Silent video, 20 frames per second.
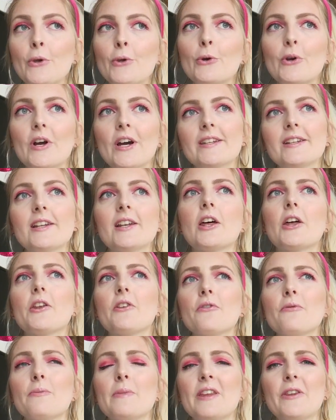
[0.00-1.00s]
You got a lot
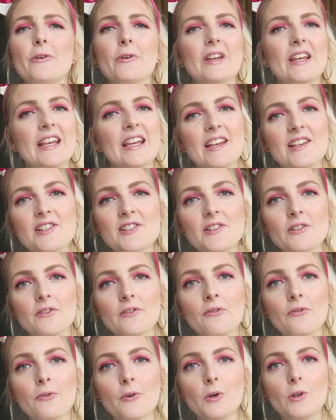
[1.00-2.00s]
of Middle
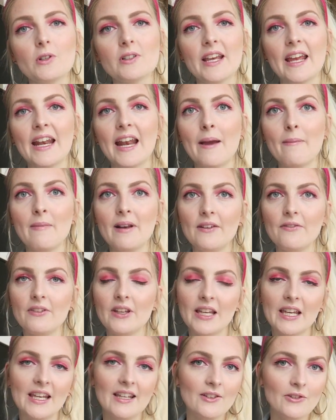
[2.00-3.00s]
Eastern food and I'm
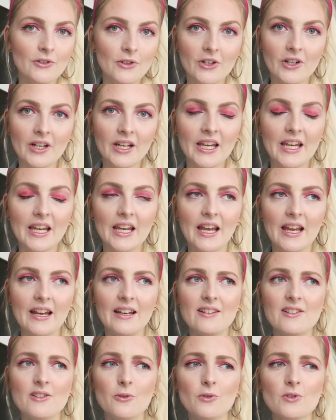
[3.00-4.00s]
living in Turkey and
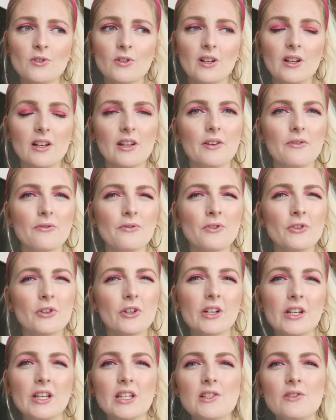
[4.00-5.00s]
it's also a lot of
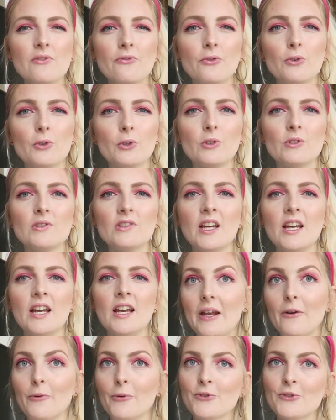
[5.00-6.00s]
Turkish food
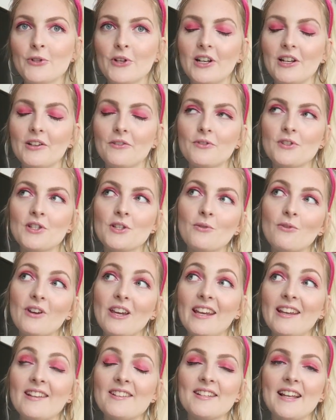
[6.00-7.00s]
and also a lot of
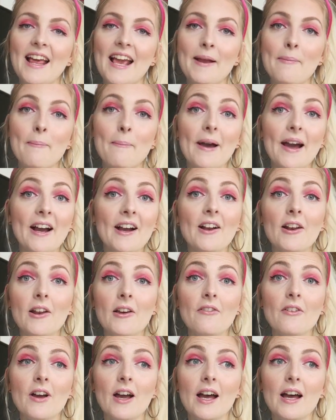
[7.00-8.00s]
sweets like
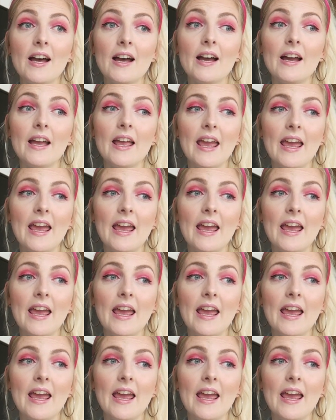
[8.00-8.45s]
baklava